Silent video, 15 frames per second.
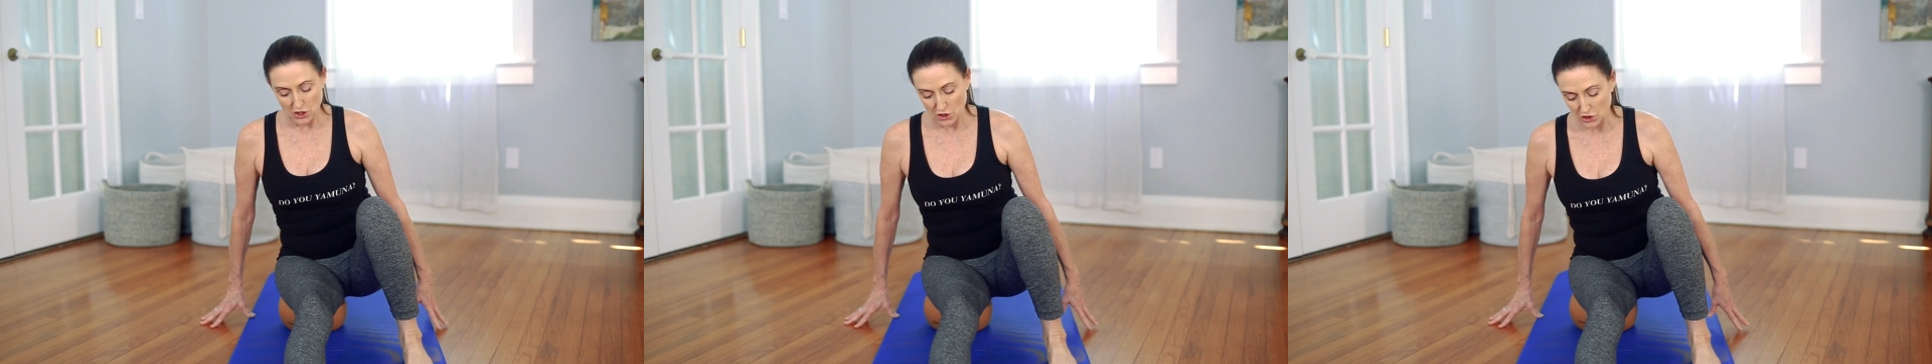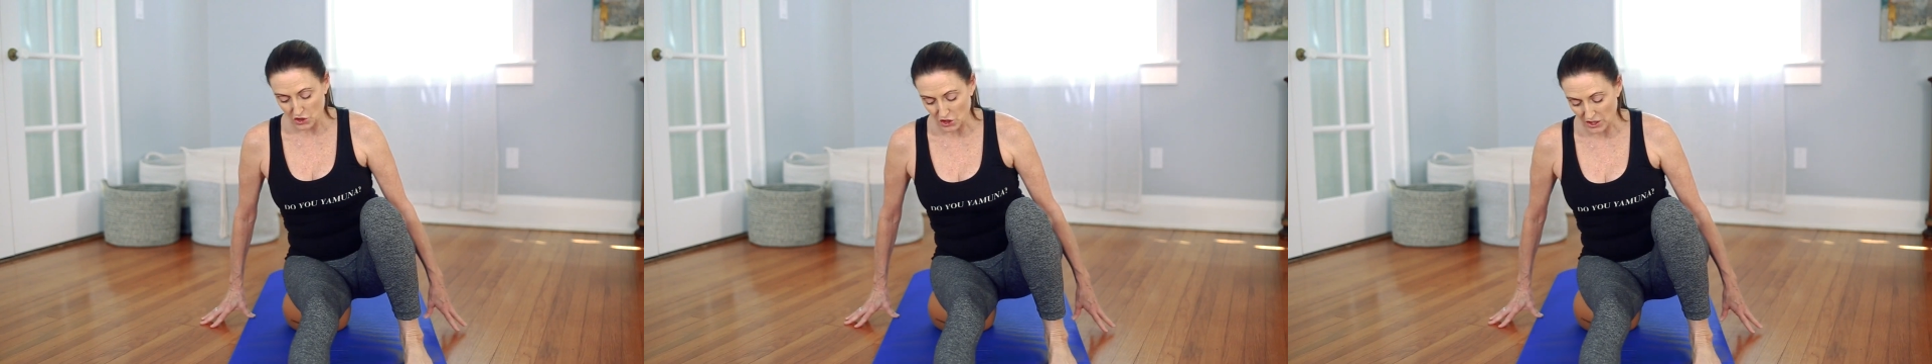
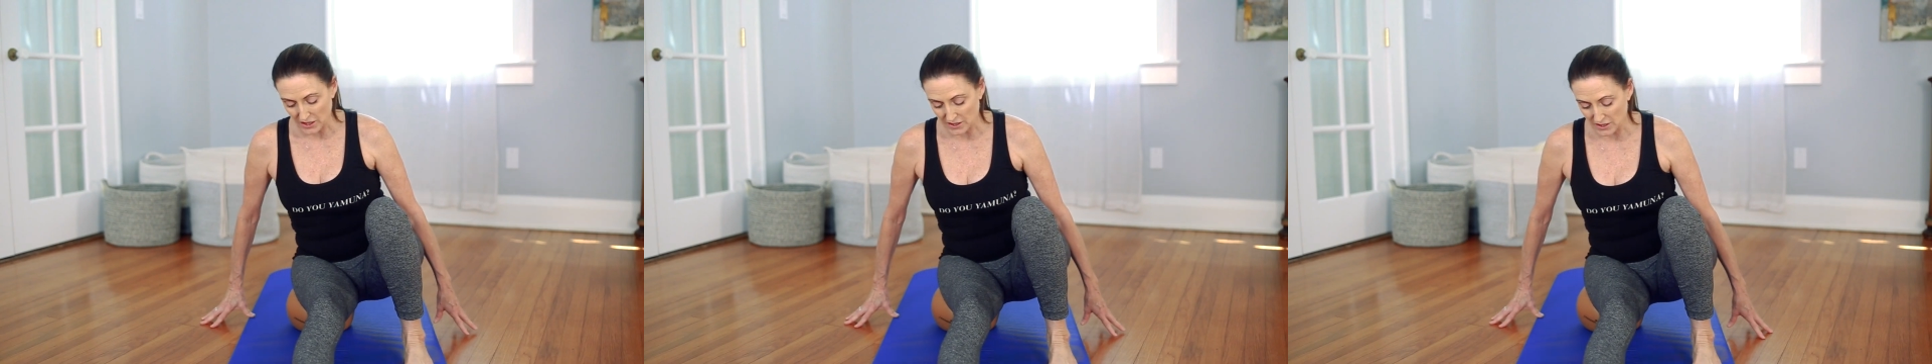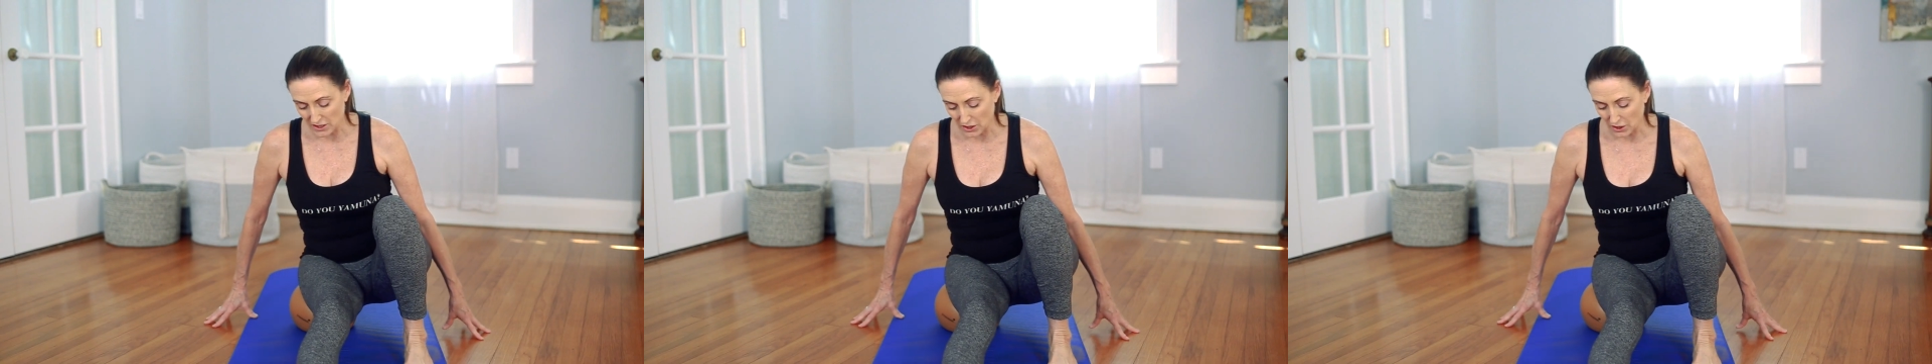You're
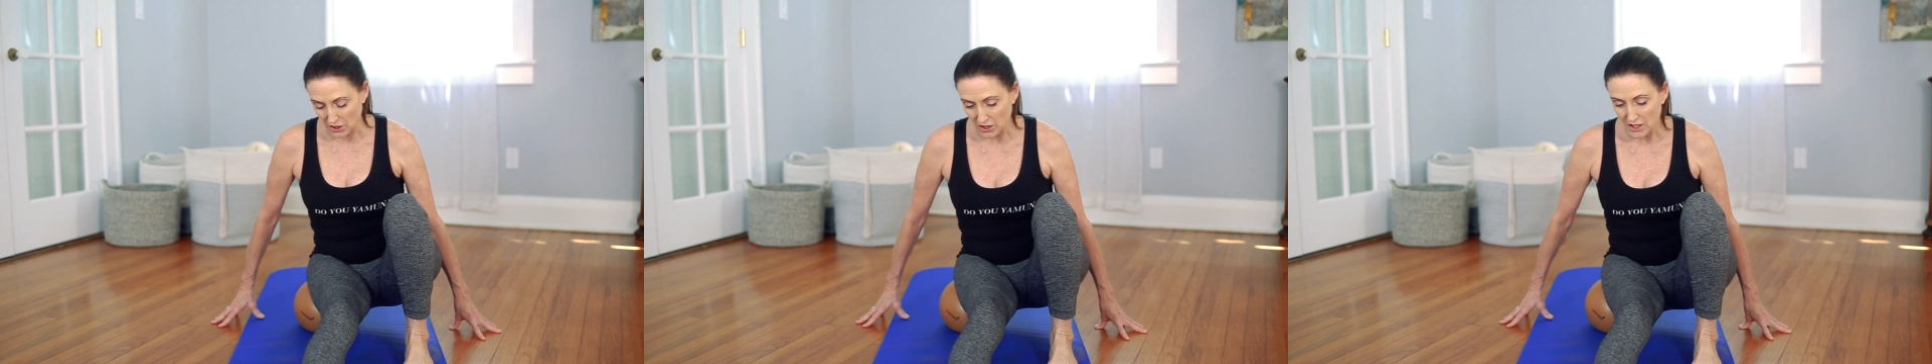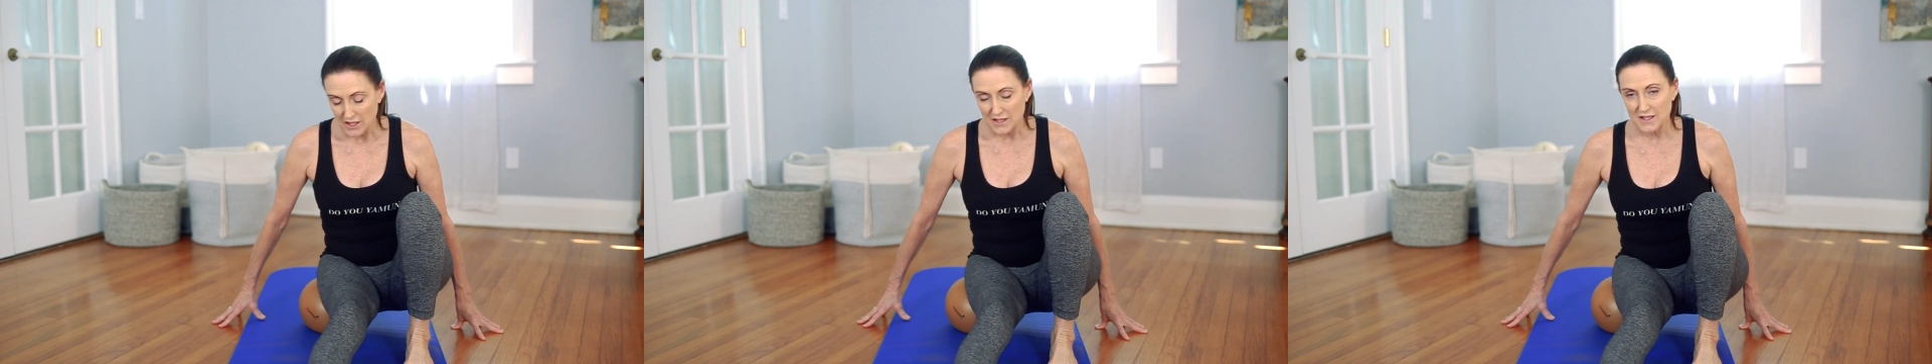just
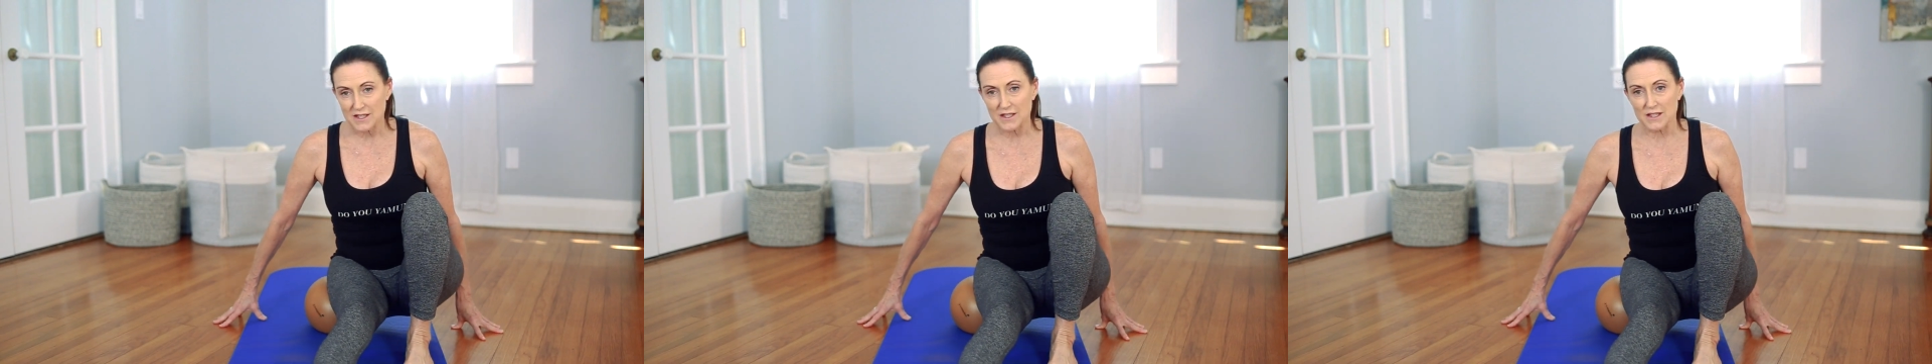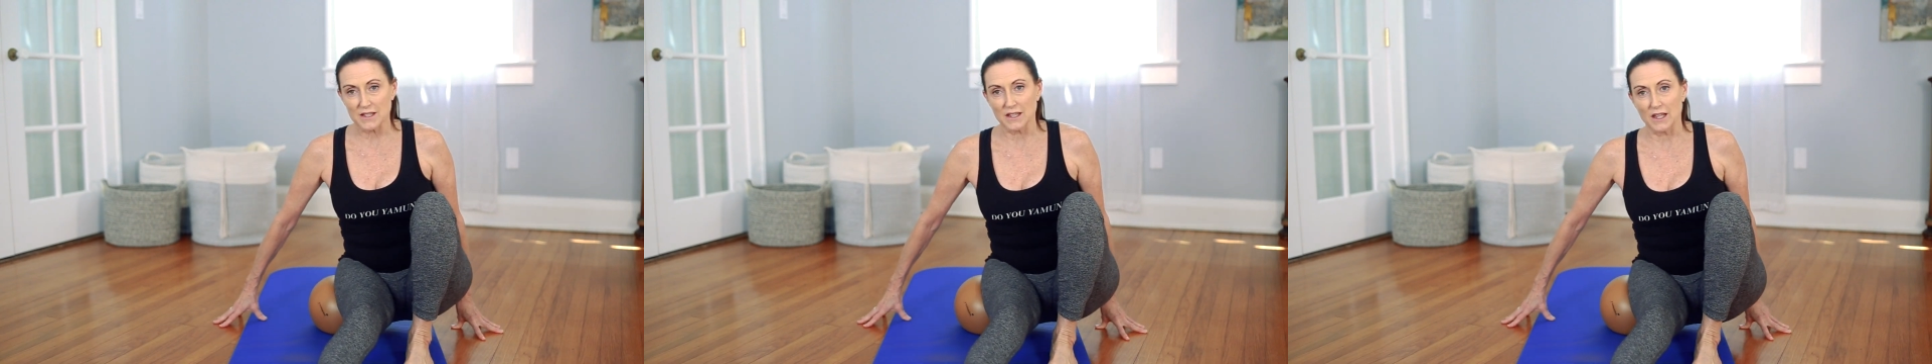gonna
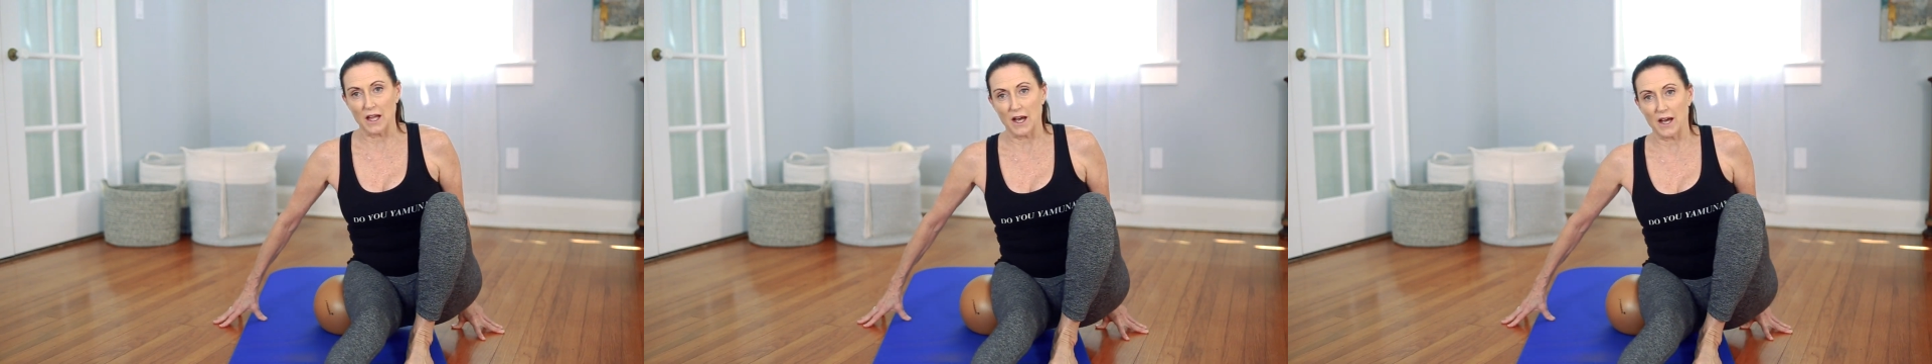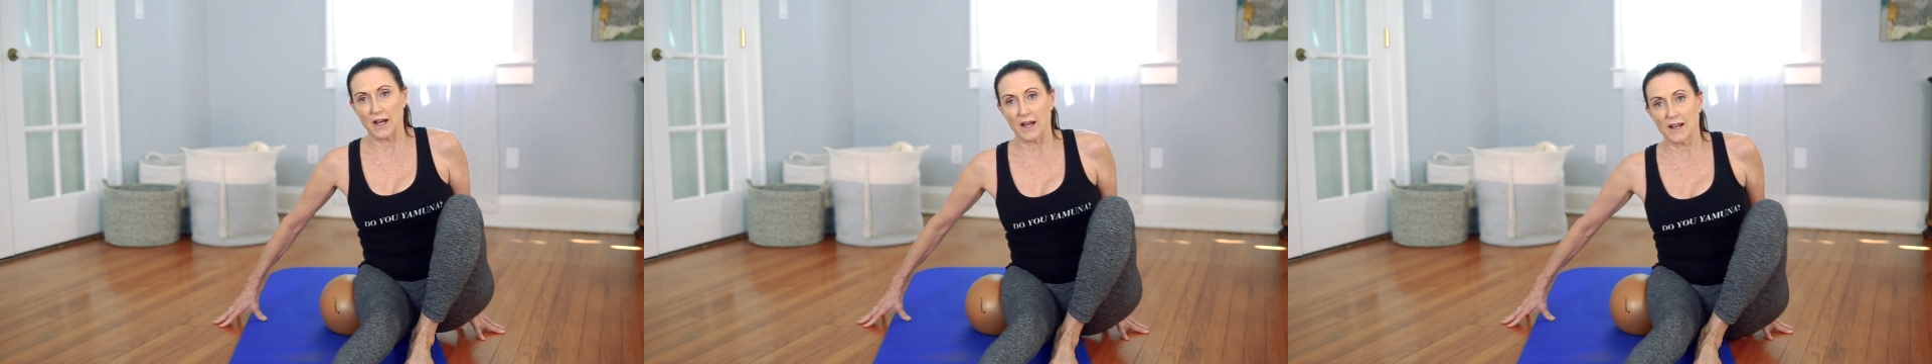
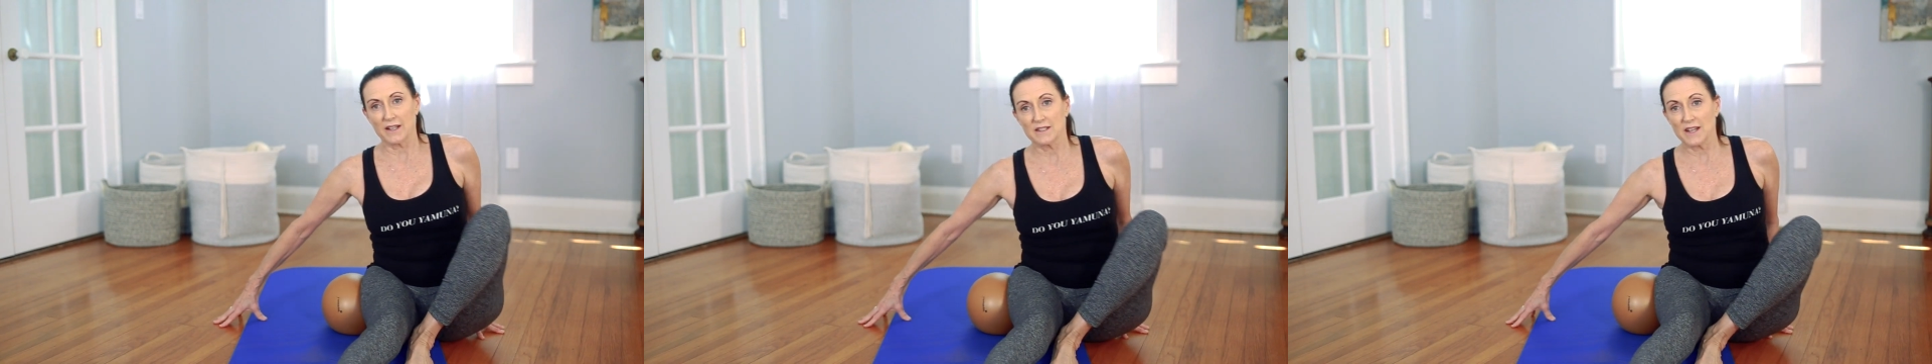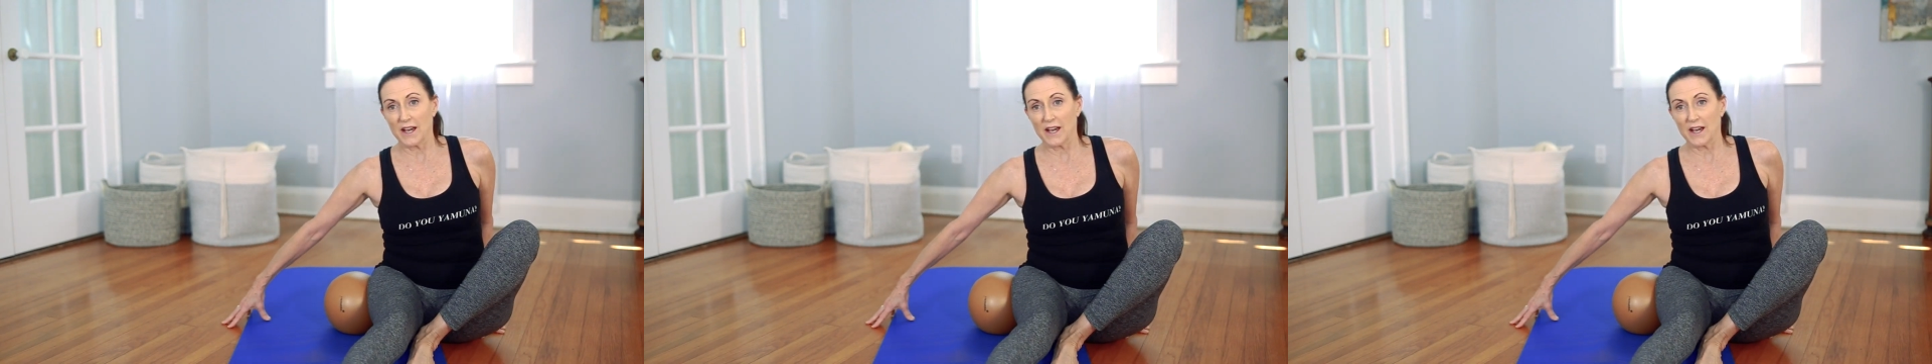slide